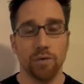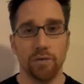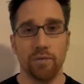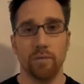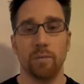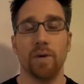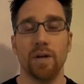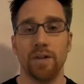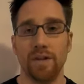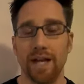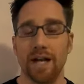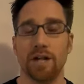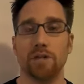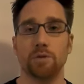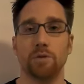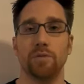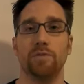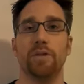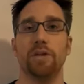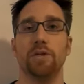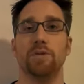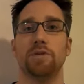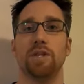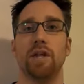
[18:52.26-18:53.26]
one of the actual
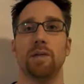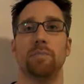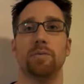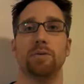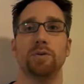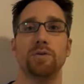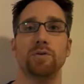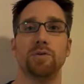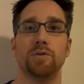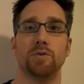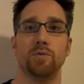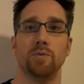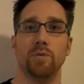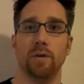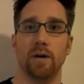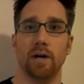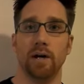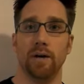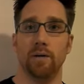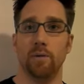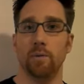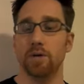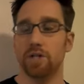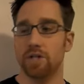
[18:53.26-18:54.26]
videos they produced,
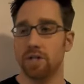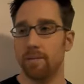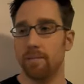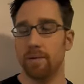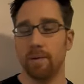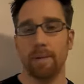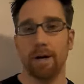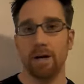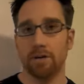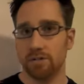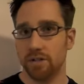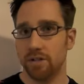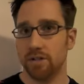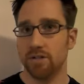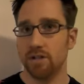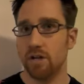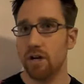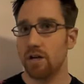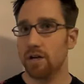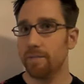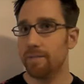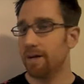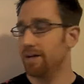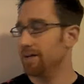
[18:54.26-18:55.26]
which I'm about to
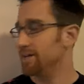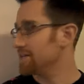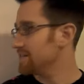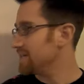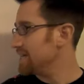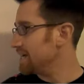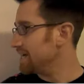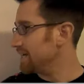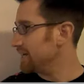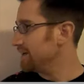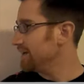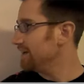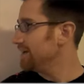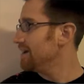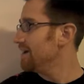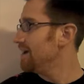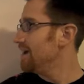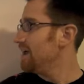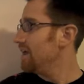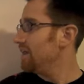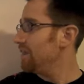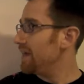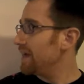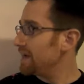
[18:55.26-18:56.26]
talk about in a second.
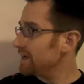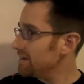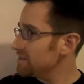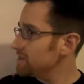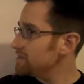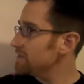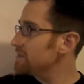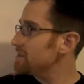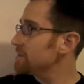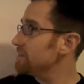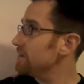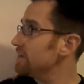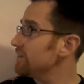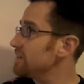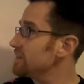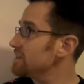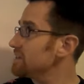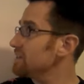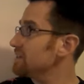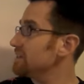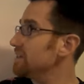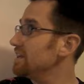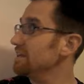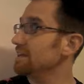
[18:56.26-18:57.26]
That gives me some evidence
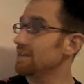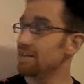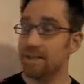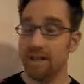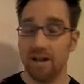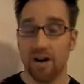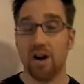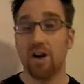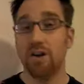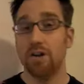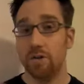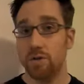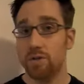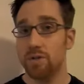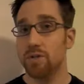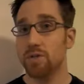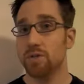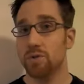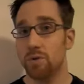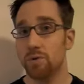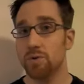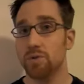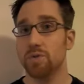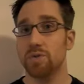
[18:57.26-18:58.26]
to think that they are using
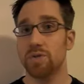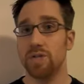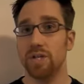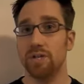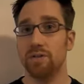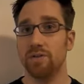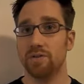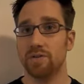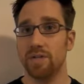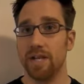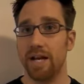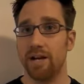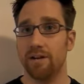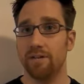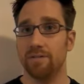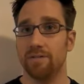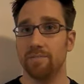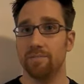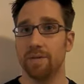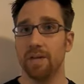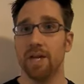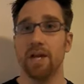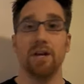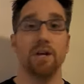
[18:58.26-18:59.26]
social signals now.
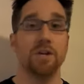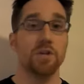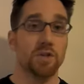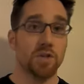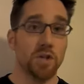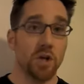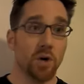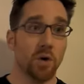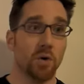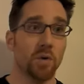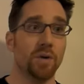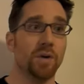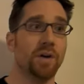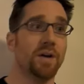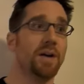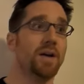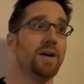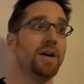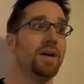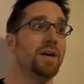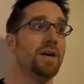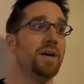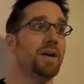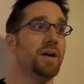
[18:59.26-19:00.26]
So
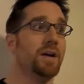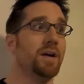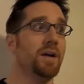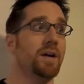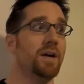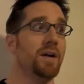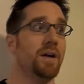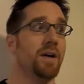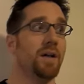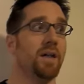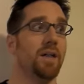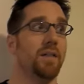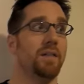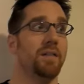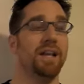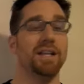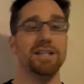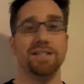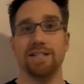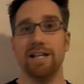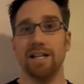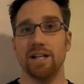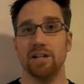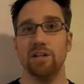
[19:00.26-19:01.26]

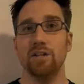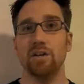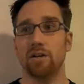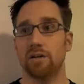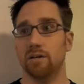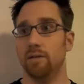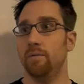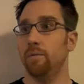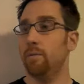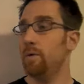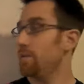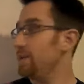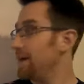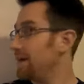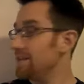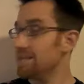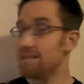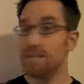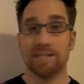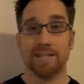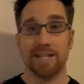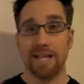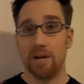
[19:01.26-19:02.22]
let's take a look, with that as a